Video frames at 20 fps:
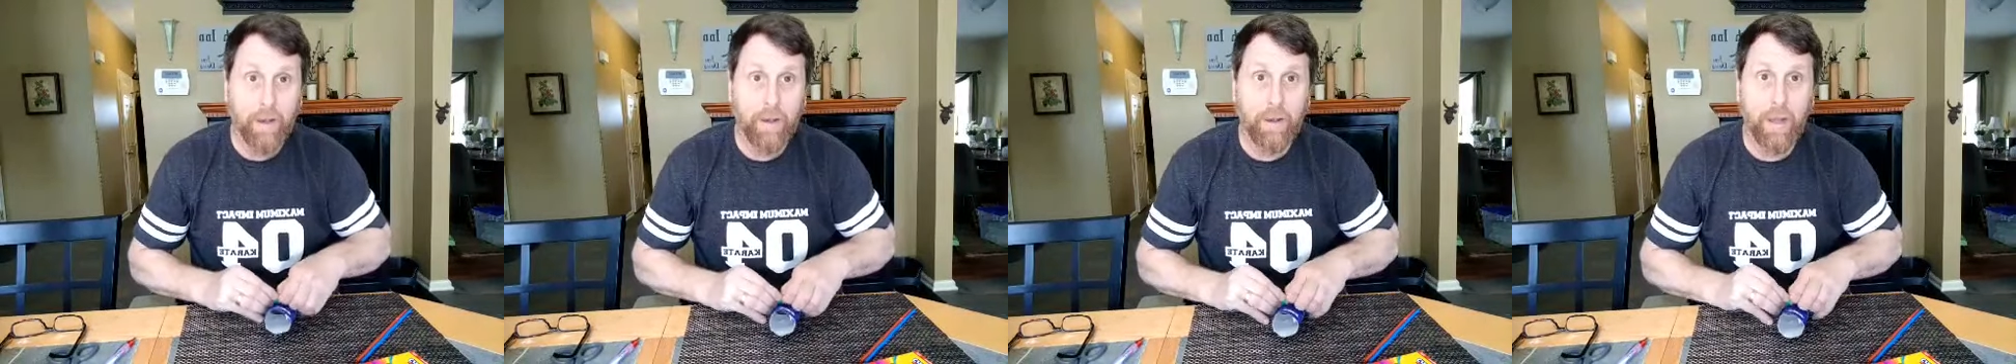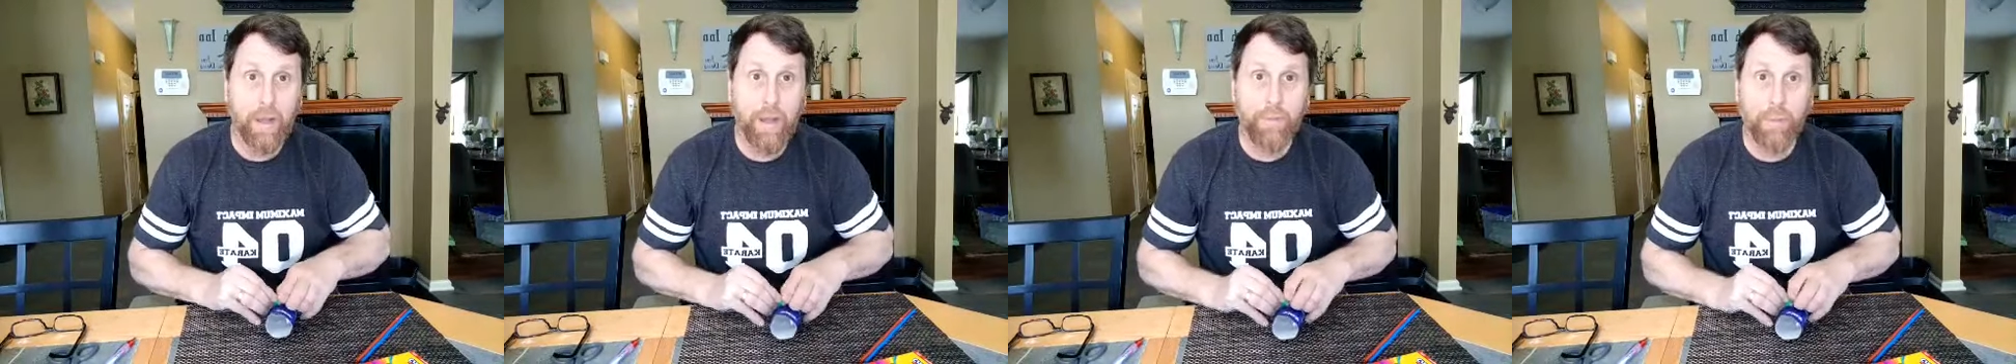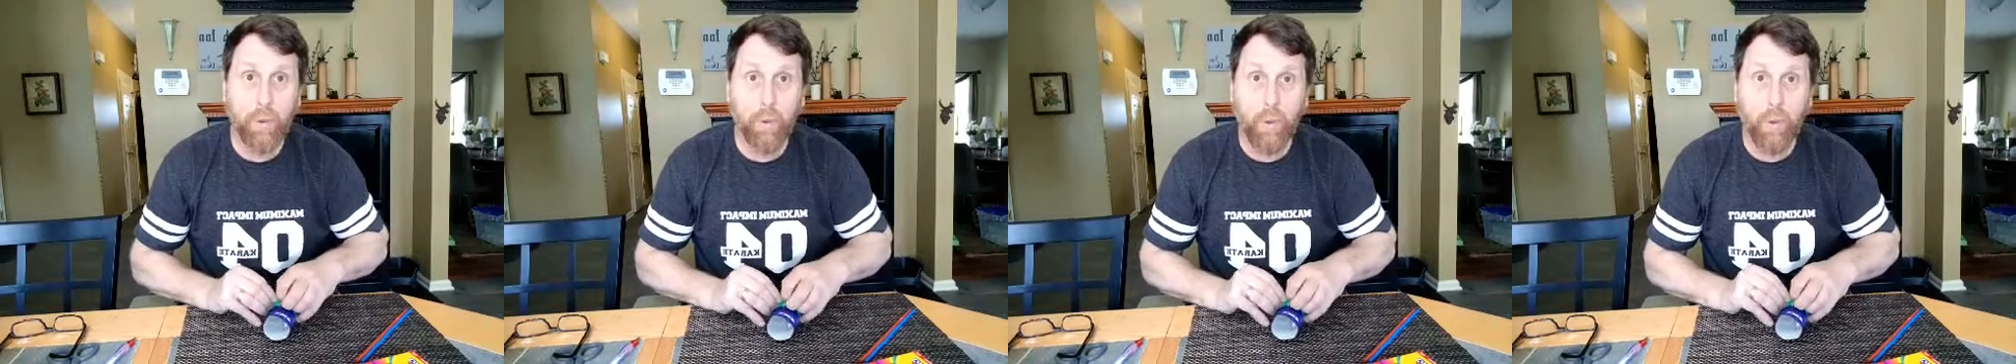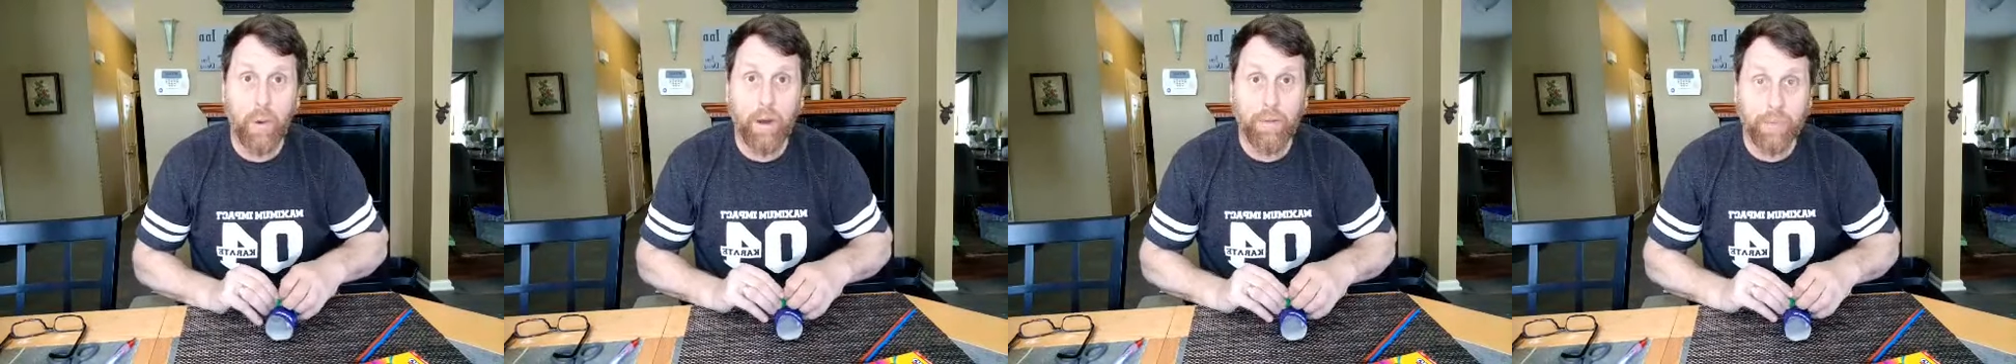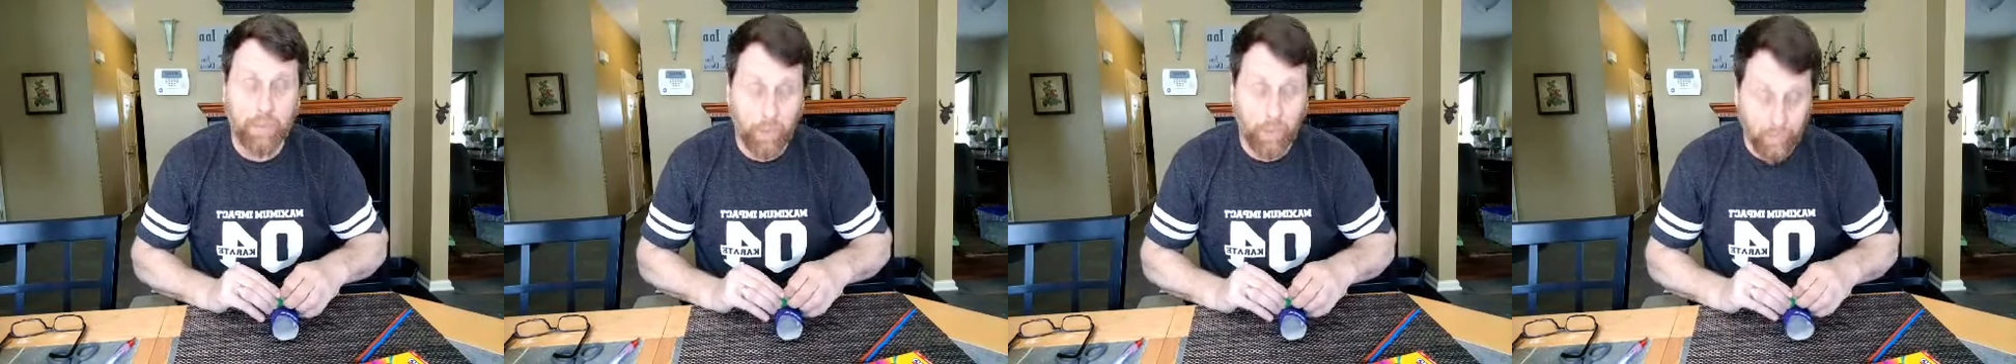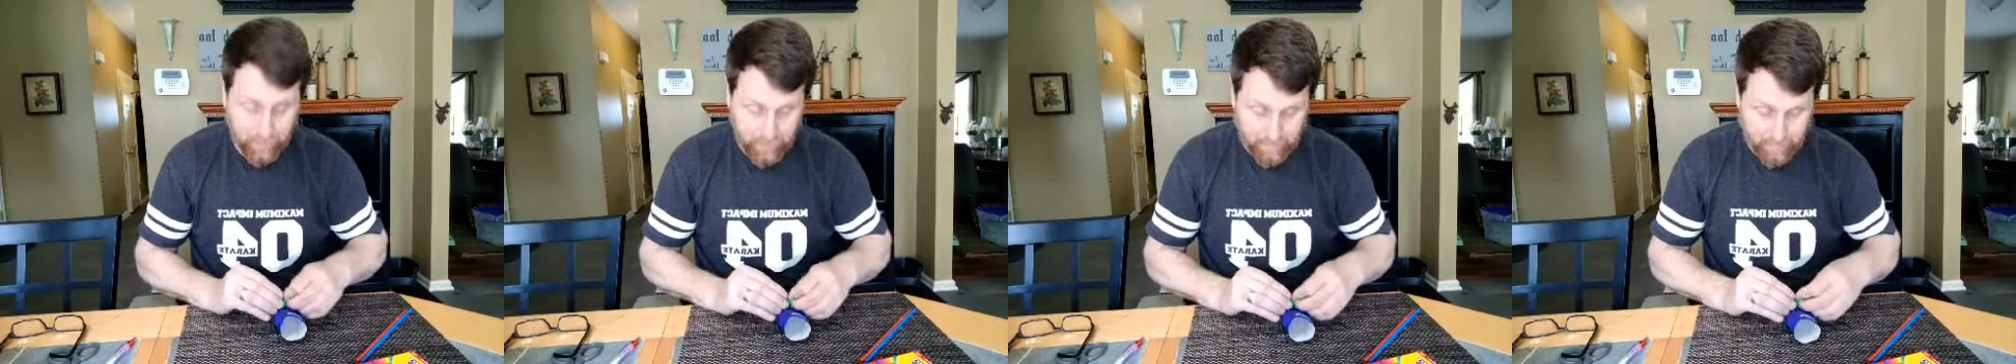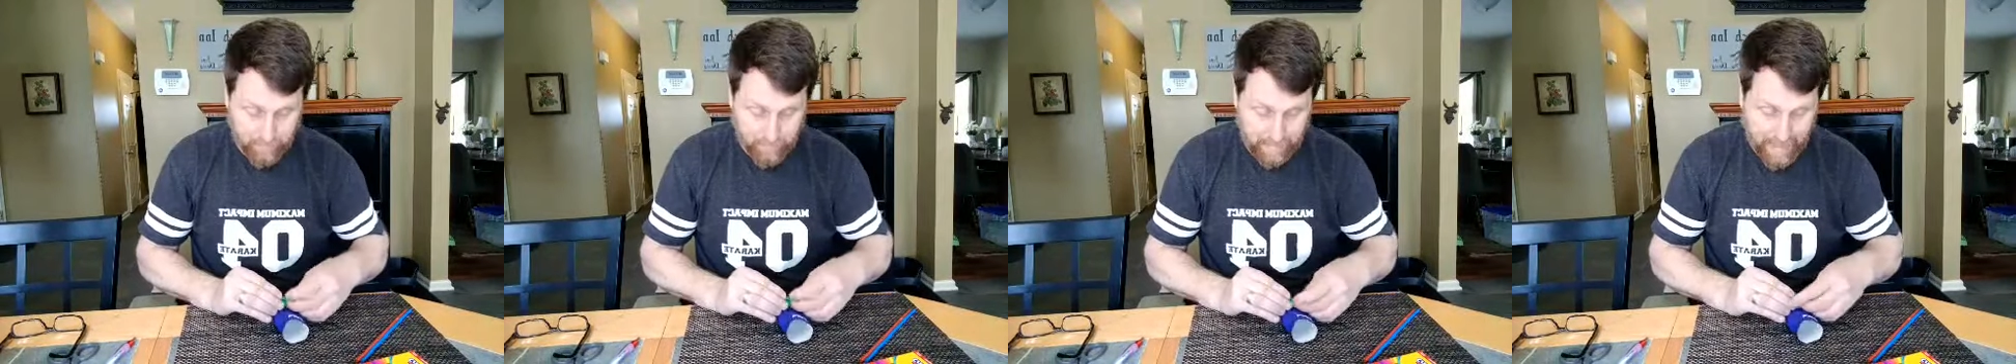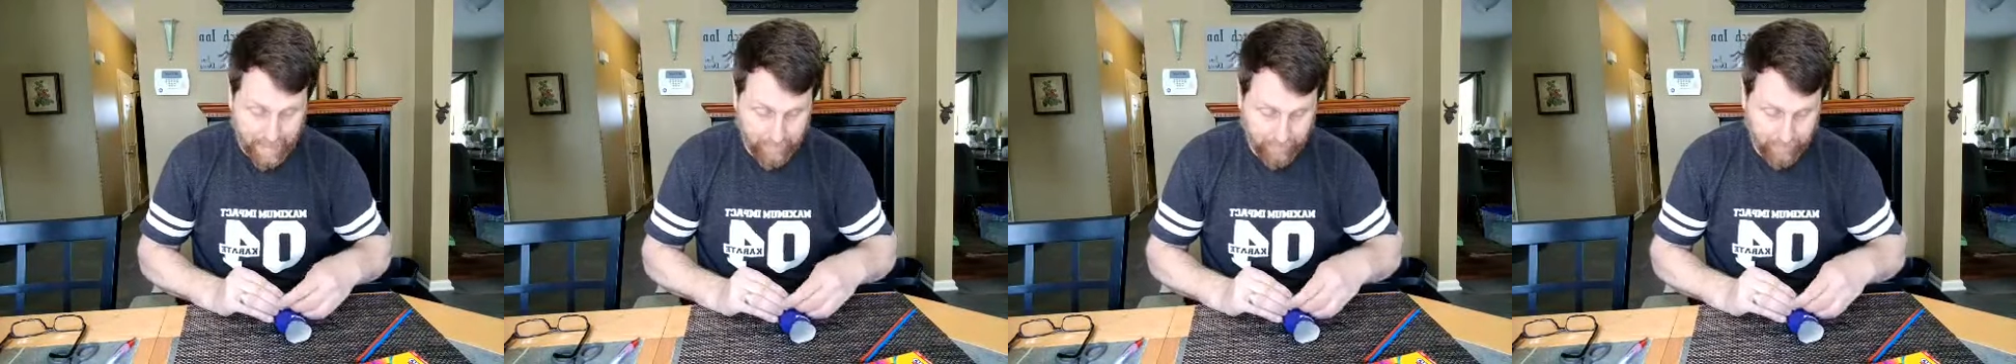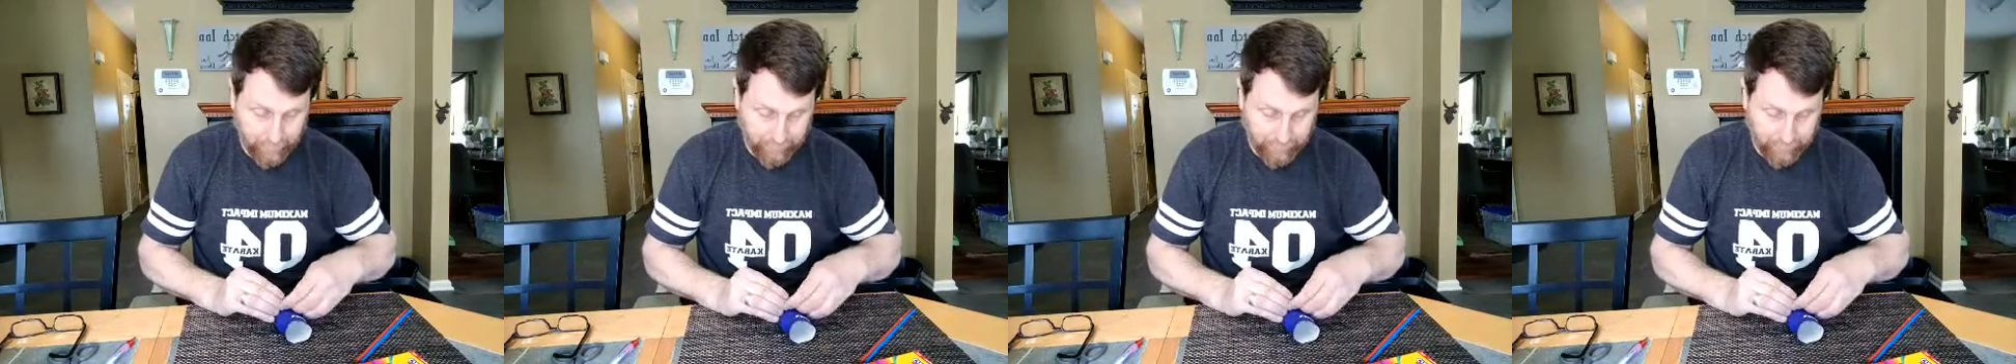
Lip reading: If you don't have a